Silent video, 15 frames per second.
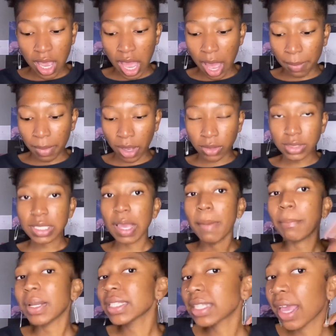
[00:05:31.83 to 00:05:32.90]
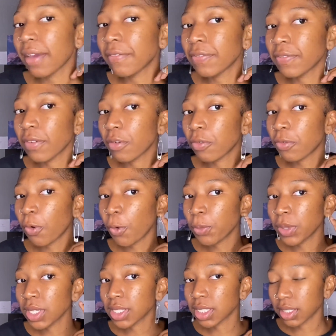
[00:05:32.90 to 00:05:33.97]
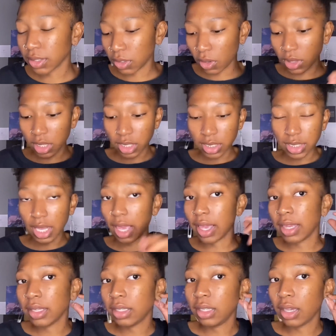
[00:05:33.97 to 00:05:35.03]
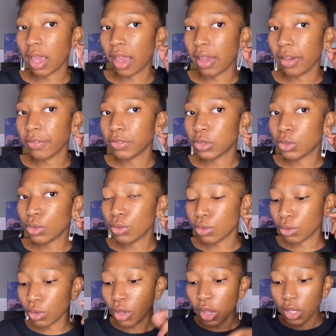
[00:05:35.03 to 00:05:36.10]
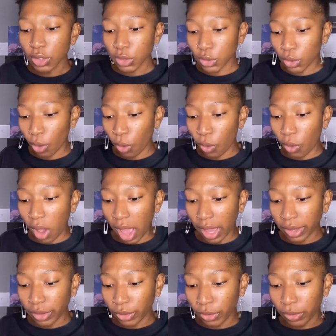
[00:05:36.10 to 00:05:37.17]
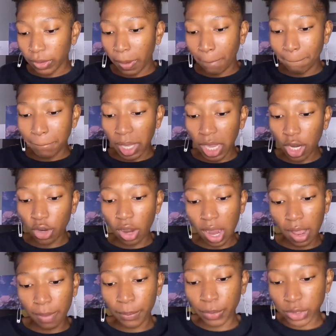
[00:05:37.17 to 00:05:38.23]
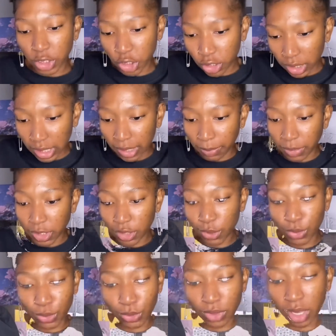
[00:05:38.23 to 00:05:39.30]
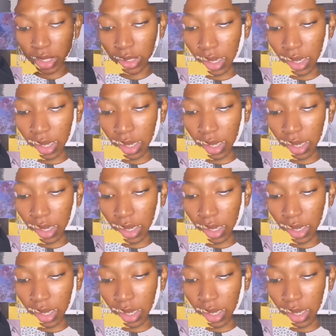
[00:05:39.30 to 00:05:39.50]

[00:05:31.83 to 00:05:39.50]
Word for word: I'm out. Plus, I have four piercings on this side. Here, I have two. So, I could pair up, which let me just do that